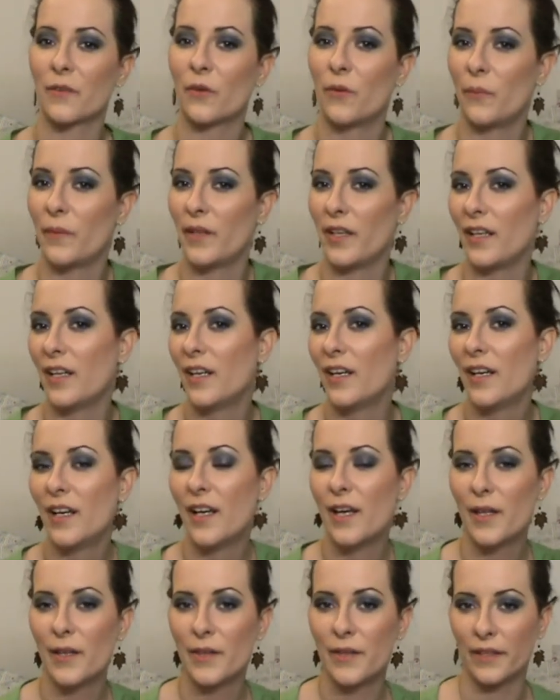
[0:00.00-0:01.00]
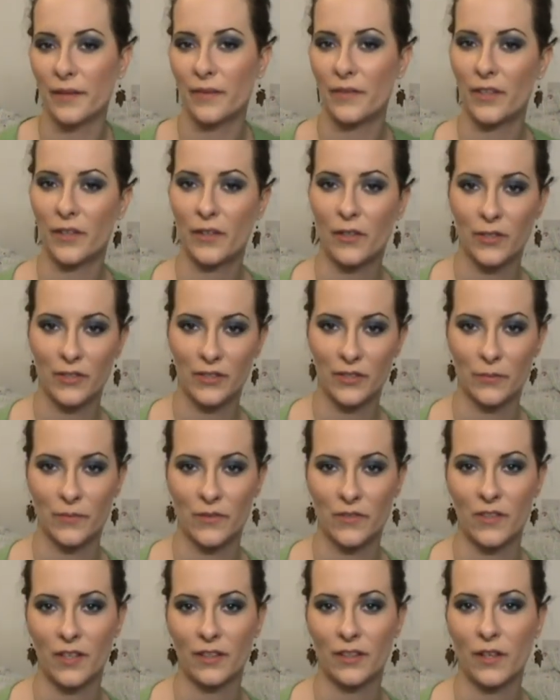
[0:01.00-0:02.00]
Normally the
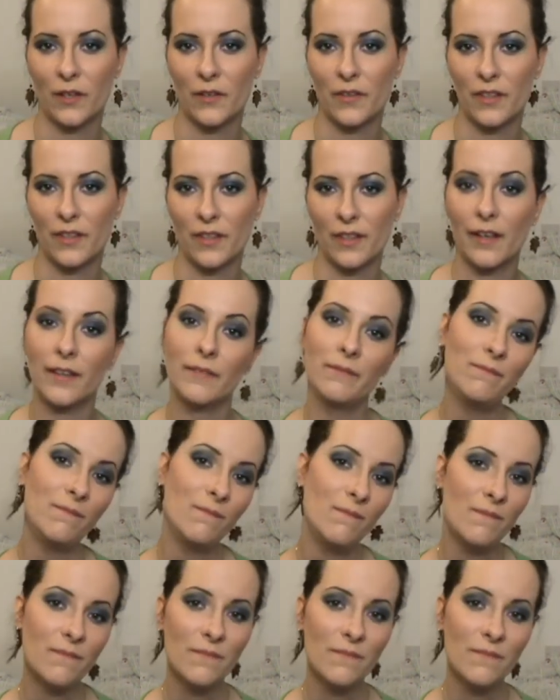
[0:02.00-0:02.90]
customers that go there, they're like,